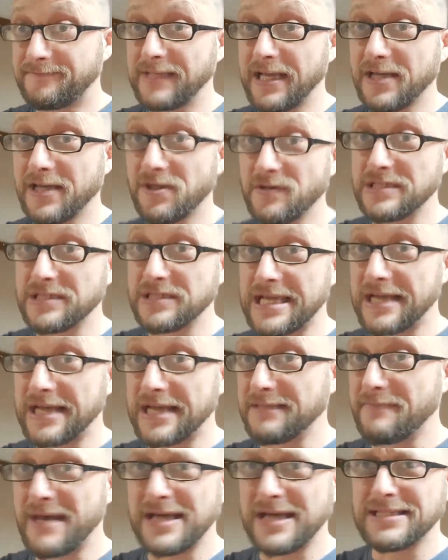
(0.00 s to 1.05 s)
I know
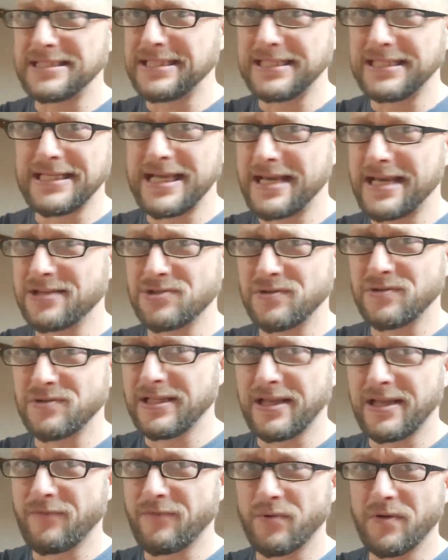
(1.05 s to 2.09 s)
exactly. Madison, Indiana is only
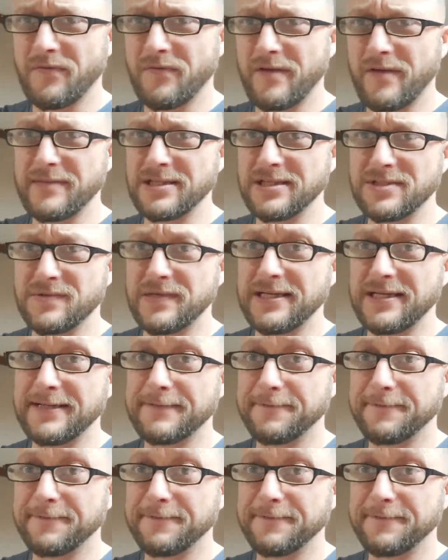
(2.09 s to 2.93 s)
like 45 minutes away